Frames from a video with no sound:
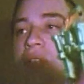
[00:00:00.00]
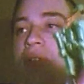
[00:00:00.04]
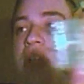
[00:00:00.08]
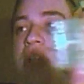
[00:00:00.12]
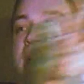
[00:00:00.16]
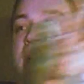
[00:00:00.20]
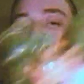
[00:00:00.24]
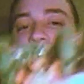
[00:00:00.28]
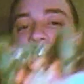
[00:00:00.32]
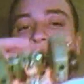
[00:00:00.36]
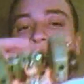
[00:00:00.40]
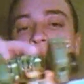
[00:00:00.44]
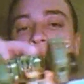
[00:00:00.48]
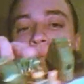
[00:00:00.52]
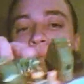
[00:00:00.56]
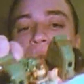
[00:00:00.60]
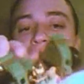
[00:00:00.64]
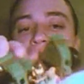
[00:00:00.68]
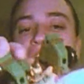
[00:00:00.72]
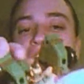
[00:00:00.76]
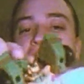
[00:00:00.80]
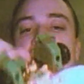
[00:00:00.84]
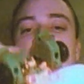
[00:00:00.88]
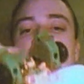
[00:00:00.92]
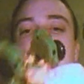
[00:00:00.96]
or you can have them
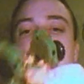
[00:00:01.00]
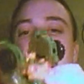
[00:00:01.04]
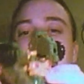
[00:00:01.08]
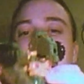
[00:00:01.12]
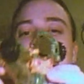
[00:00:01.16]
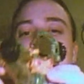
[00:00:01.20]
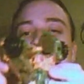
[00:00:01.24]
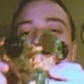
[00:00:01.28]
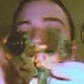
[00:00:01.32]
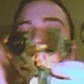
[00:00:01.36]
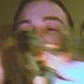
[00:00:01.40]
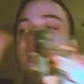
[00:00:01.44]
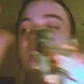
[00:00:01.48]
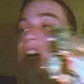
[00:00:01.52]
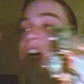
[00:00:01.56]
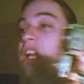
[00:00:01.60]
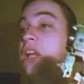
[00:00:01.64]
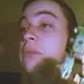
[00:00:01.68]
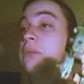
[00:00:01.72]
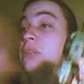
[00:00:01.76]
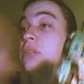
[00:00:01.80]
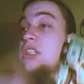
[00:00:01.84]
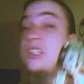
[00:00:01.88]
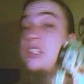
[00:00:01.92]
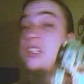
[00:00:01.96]
pointing up. It's
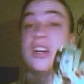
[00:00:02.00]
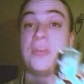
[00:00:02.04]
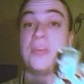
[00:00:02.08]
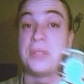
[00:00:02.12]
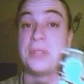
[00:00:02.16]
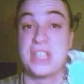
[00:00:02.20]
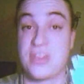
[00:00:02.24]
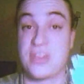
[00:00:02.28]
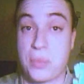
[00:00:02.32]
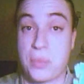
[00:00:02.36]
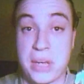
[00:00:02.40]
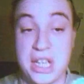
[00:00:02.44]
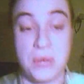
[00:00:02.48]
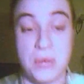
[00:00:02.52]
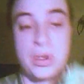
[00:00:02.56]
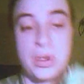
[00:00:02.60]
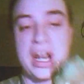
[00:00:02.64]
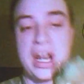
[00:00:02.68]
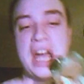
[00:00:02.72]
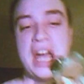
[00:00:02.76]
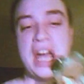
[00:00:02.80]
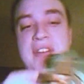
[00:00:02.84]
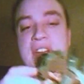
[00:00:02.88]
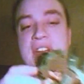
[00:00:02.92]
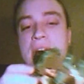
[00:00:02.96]
entirely up to yourself, whichever way you want
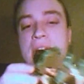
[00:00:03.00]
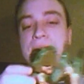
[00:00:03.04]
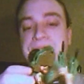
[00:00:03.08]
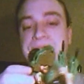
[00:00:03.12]
to have it.